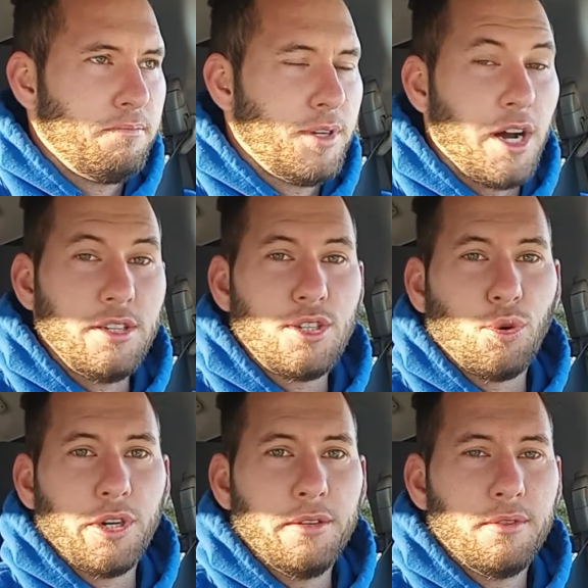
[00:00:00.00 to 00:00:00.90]
gun
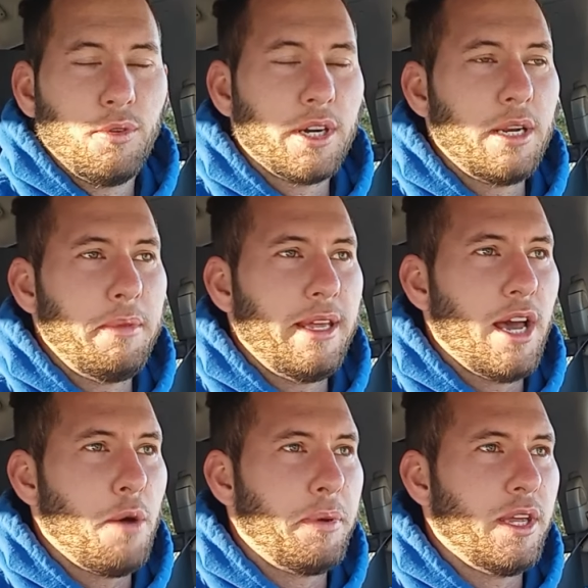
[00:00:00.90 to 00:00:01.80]
store. We're going to be
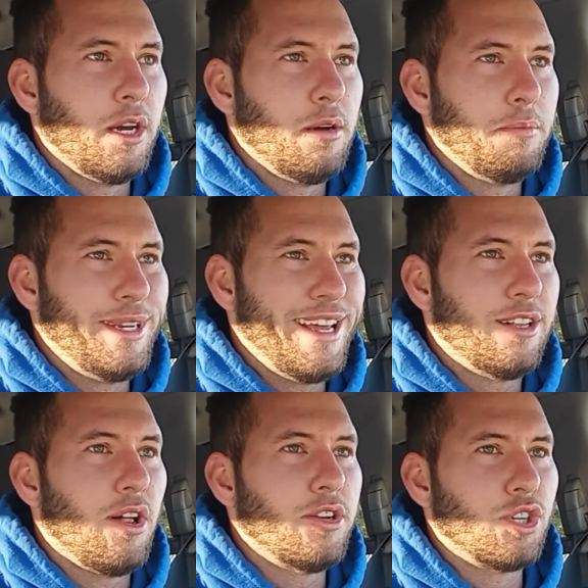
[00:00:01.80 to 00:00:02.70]
helping him
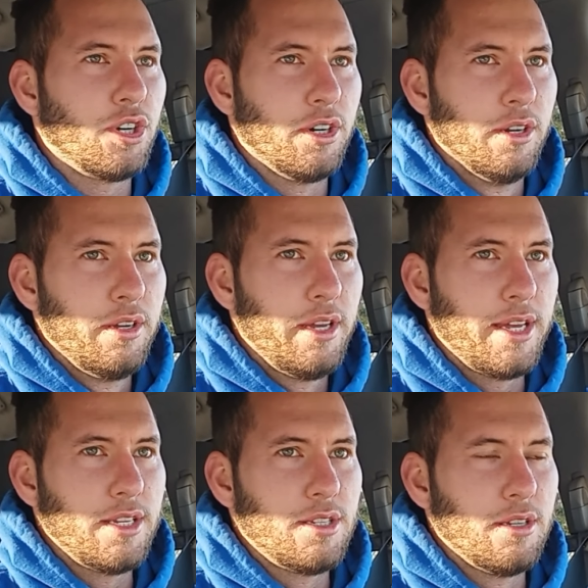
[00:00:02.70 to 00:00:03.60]
declutter
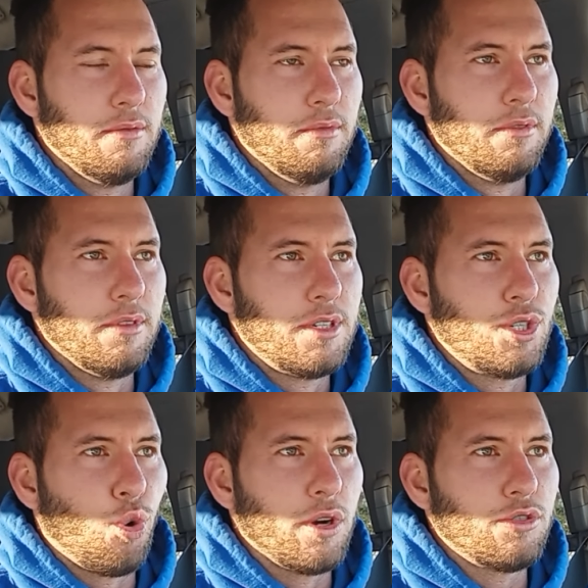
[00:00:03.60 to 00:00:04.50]
his
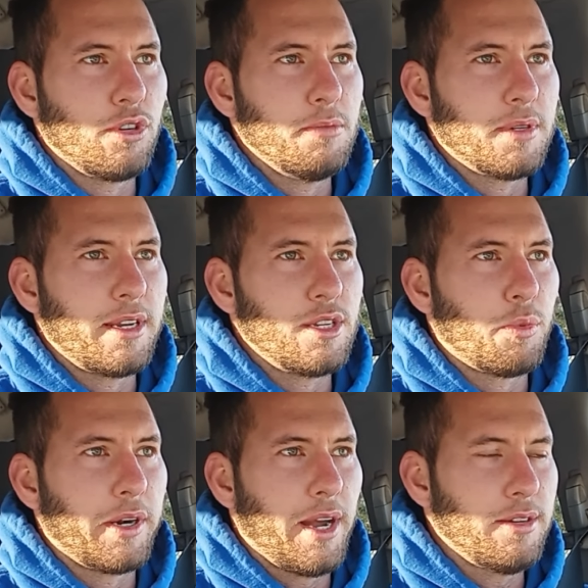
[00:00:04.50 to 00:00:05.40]
storage rooms and his
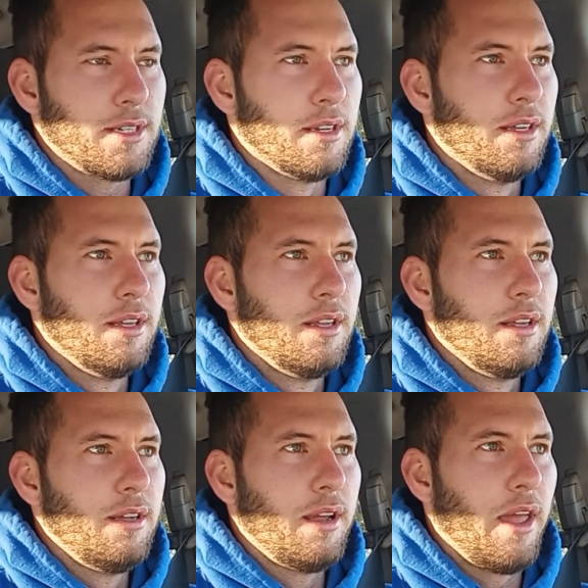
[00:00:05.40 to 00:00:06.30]
warehouse
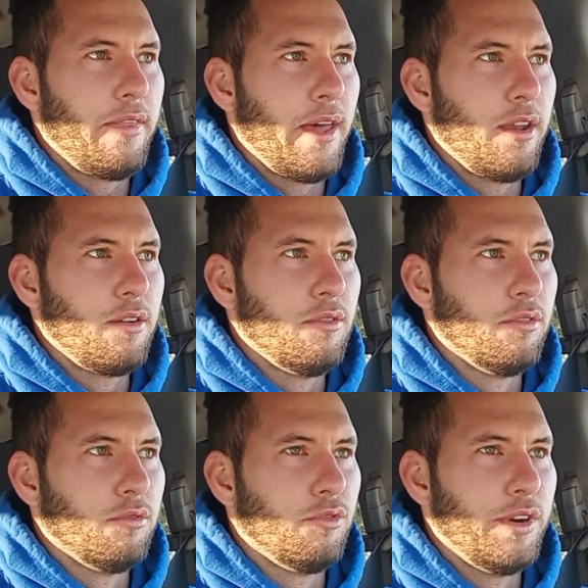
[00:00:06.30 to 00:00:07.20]
and then
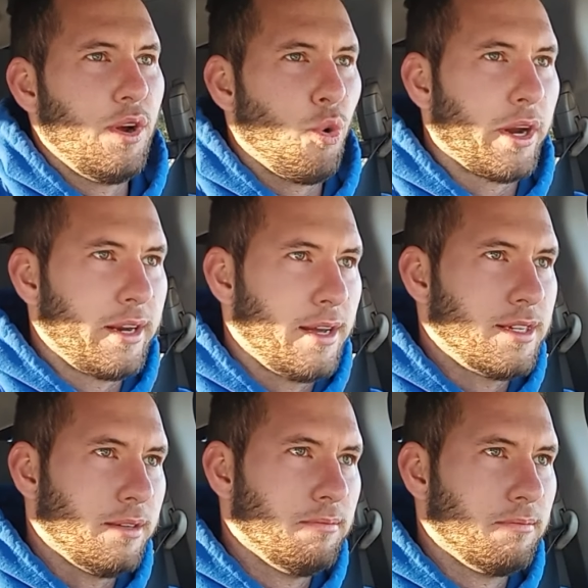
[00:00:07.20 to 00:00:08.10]

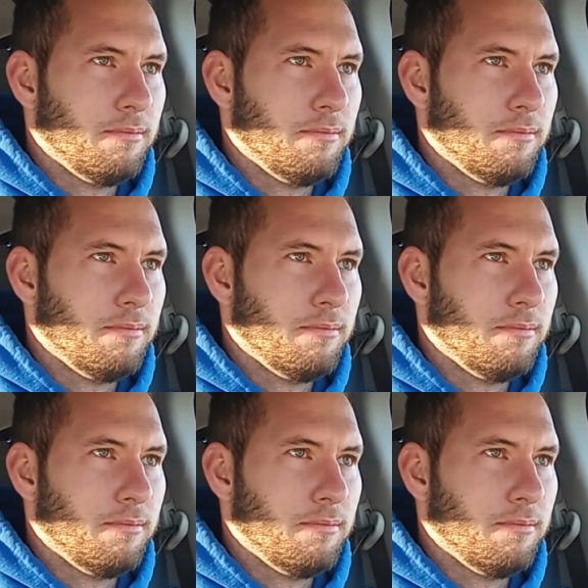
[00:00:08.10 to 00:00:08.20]
reorganize it.